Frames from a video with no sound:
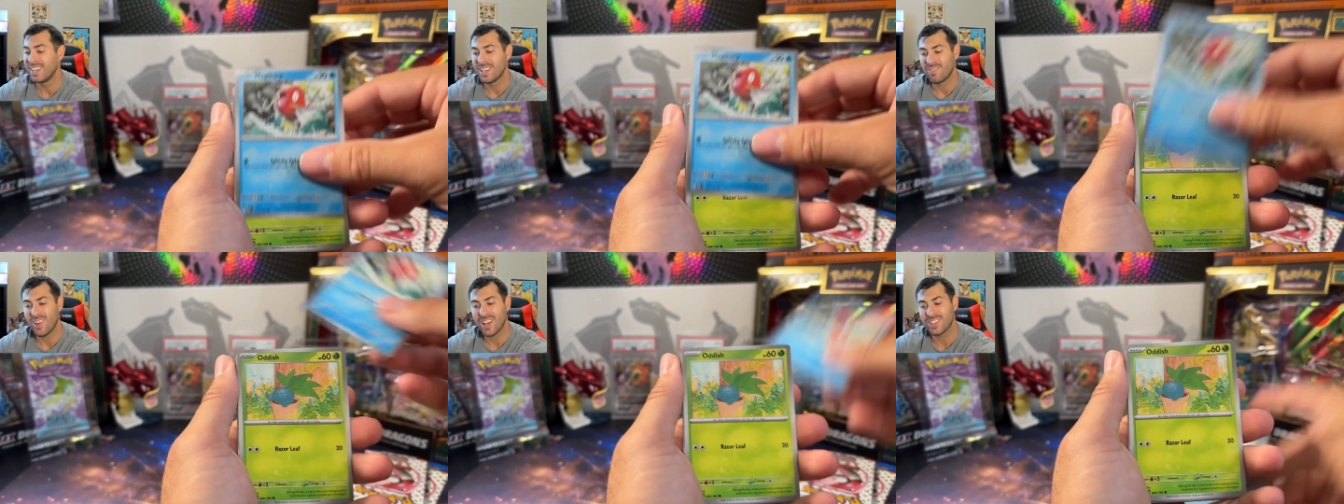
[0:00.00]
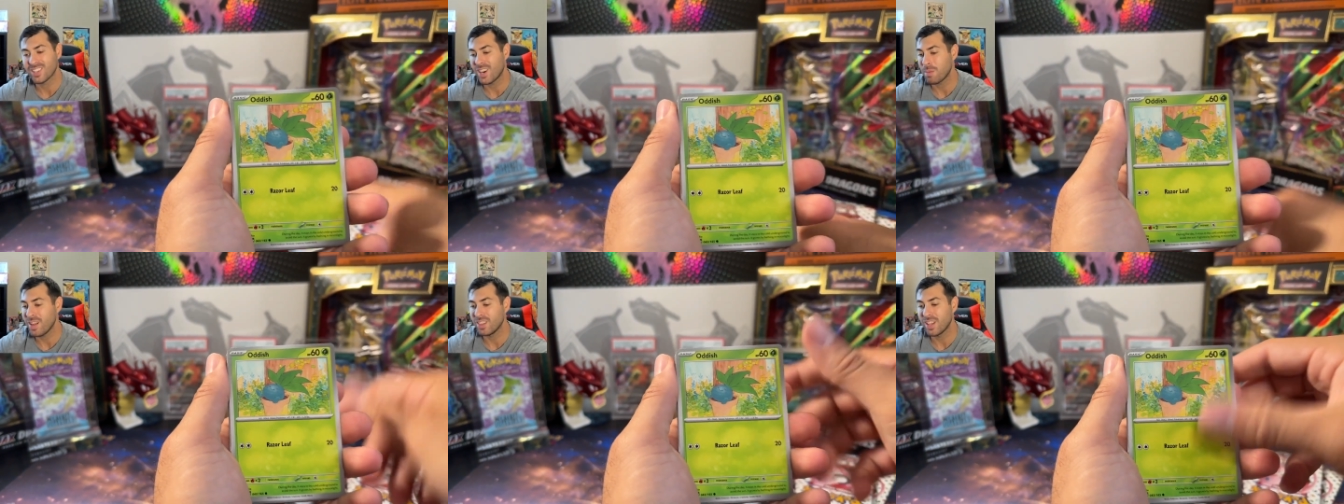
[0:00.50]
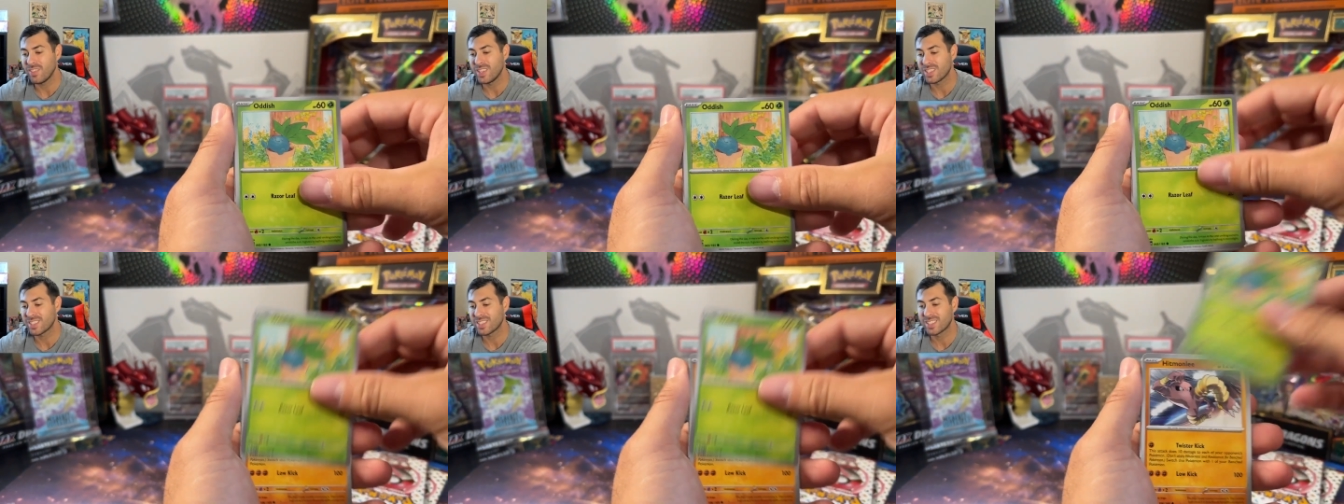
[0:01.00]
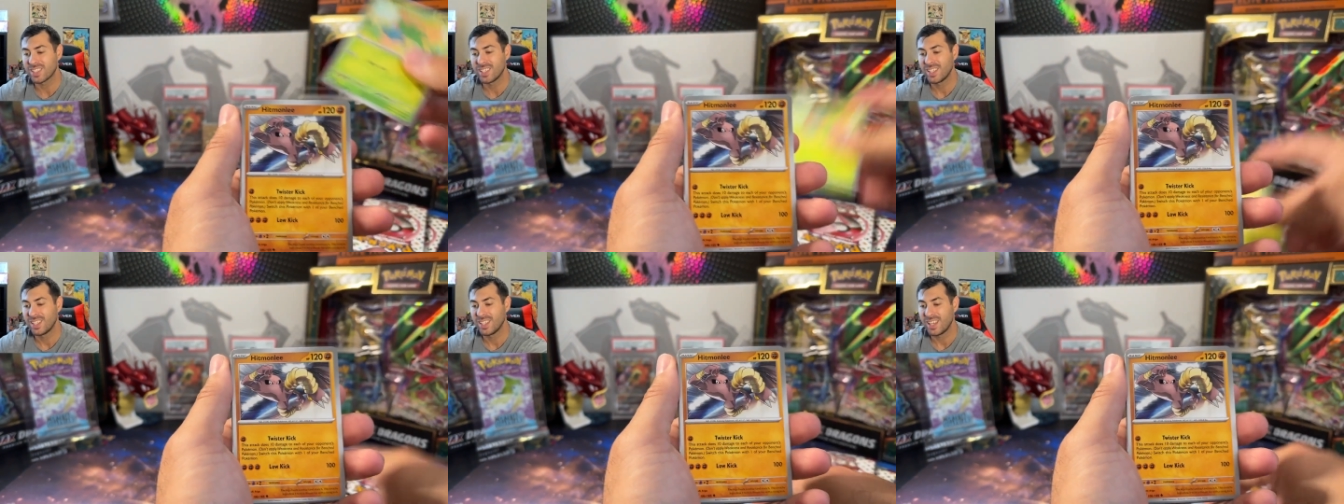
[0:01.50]
Magikarp. I love this.
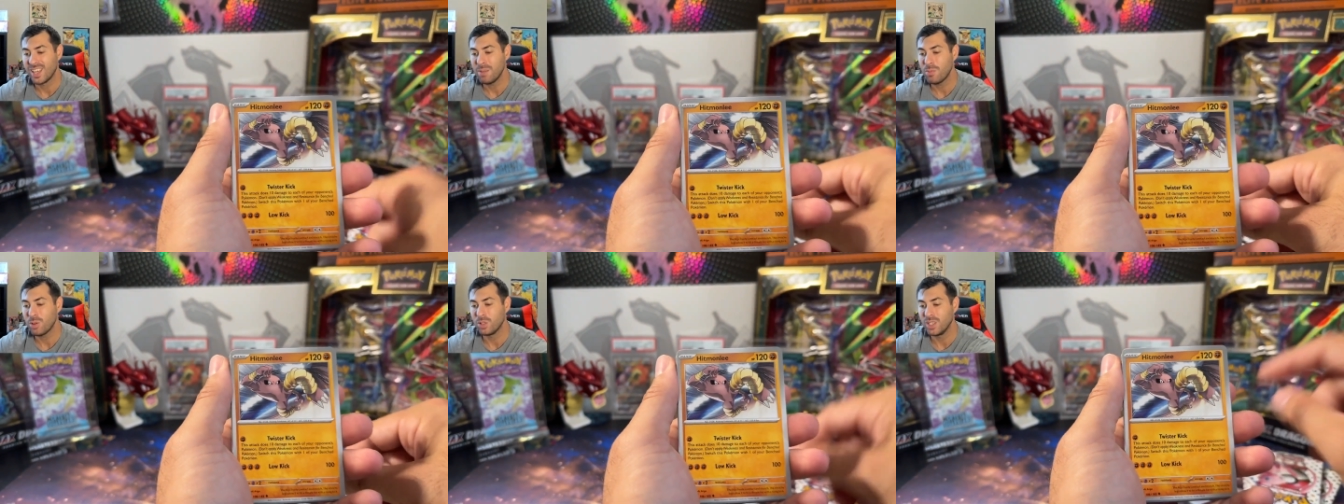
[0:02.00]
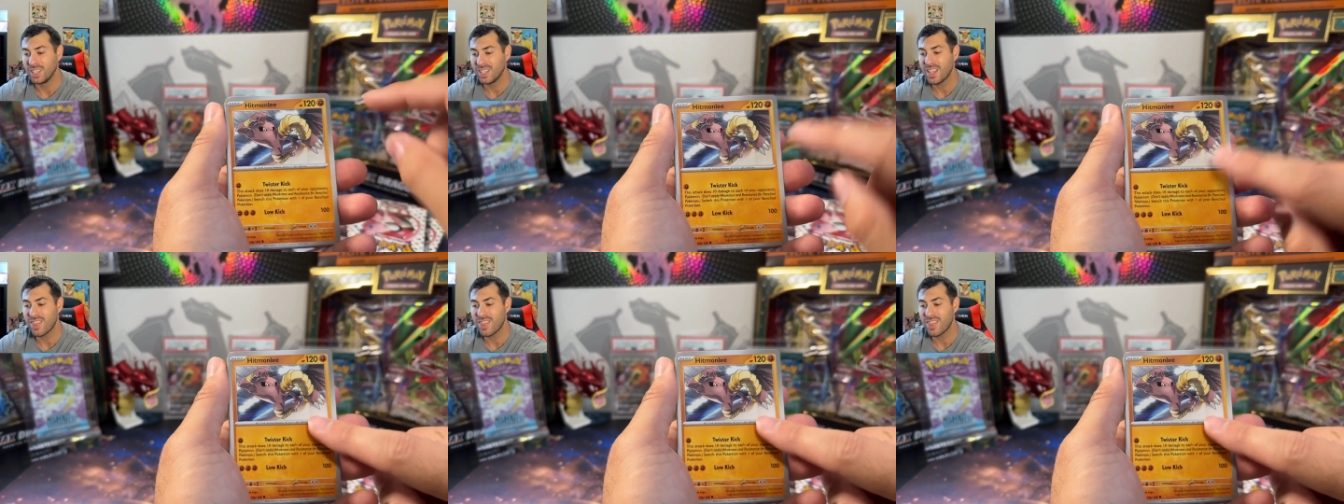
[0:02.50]
only.